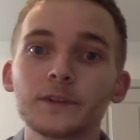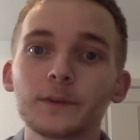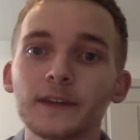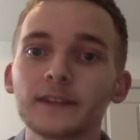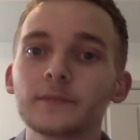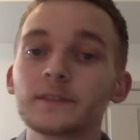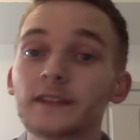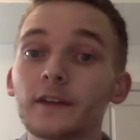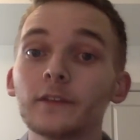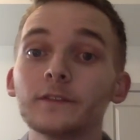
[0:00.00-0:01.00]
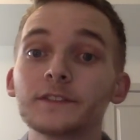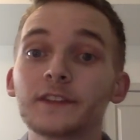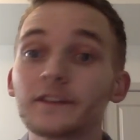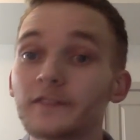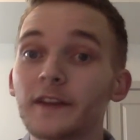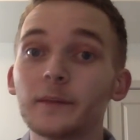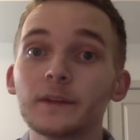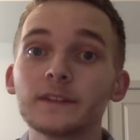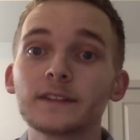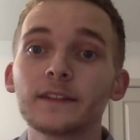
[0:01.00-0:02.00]
to protect themselves, their
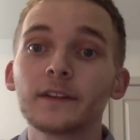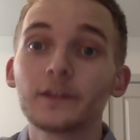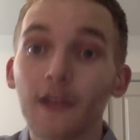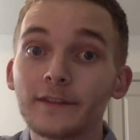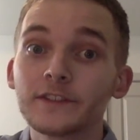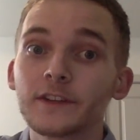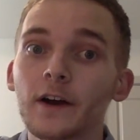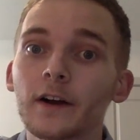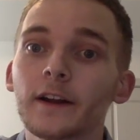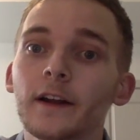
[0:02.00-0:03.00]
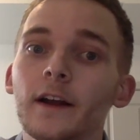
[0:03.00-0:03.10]
families, and their livestock